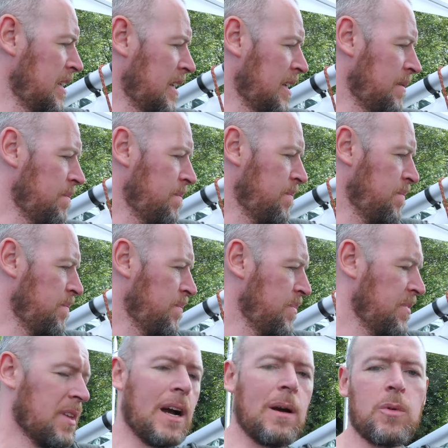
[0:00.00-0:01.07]
and
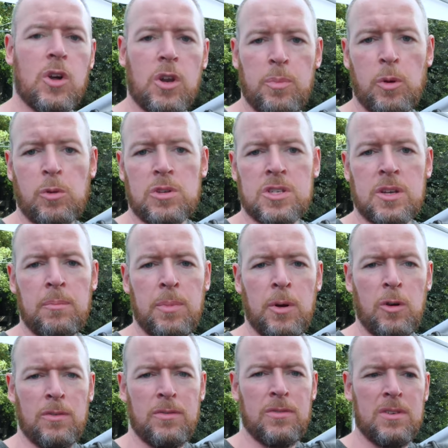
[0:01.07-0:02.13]
we're going to pull the sump
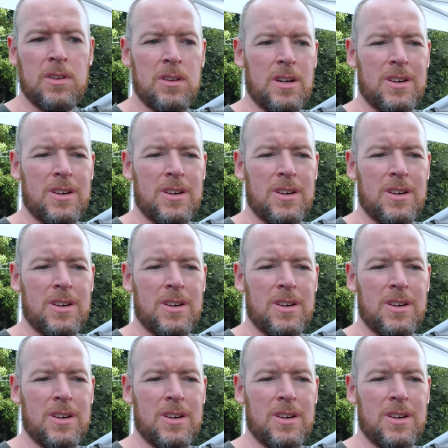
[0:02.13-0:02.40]
off,